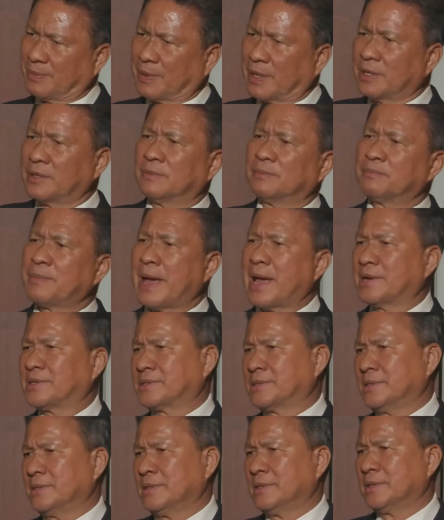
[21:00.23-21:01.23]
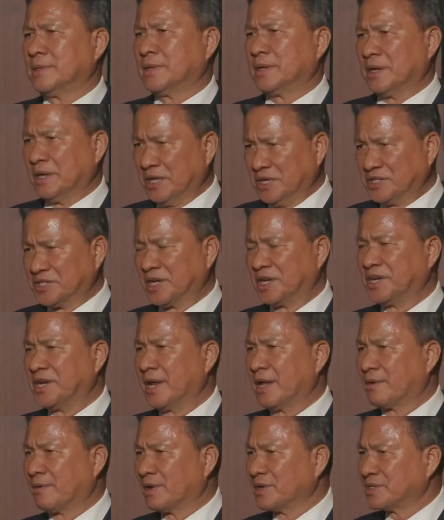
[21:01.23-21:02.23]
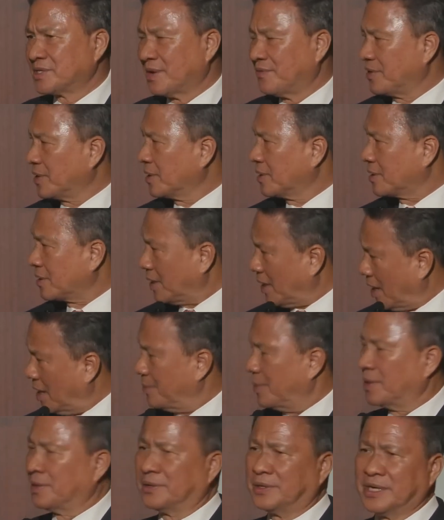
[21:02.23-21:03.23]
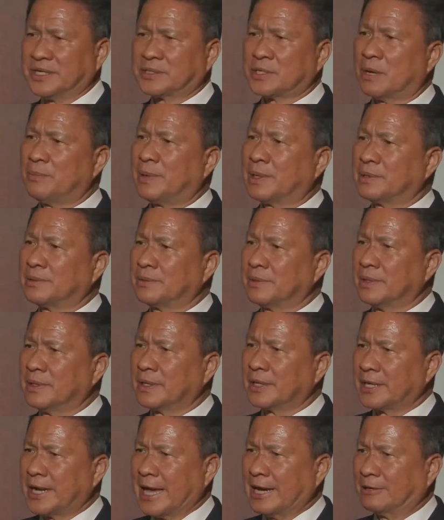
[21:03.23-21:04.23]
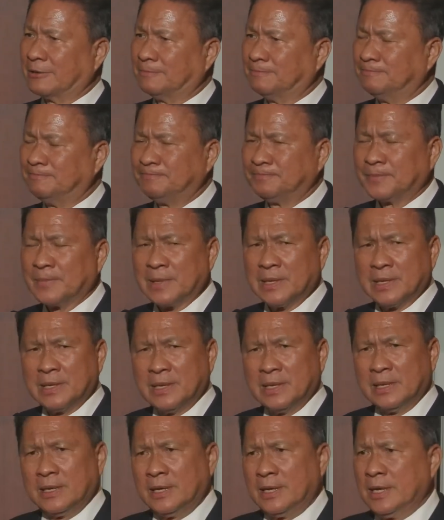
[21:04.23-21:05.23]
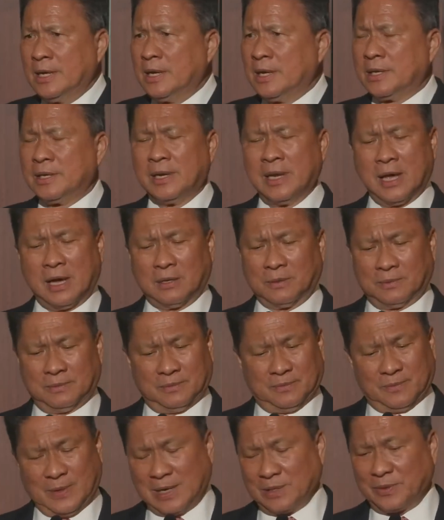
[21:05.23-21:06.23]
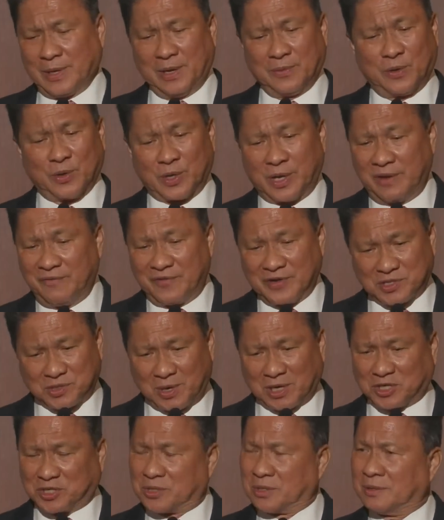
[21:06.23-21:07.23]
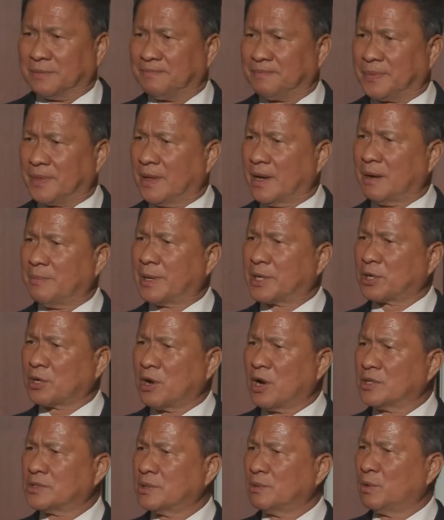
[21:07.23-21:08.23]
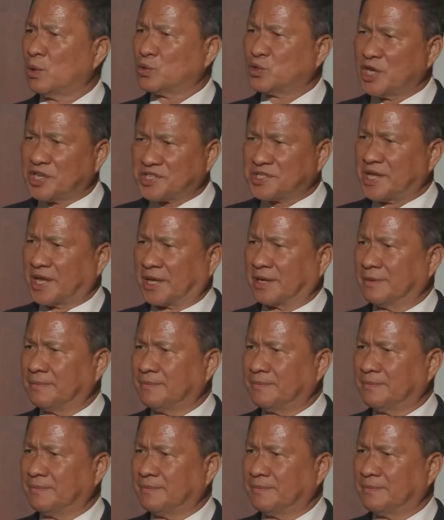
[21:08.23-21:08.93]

can pass easily there on seven kilometer. This is about canal. Now, while you have good infrastructure, how about the cost of logistics?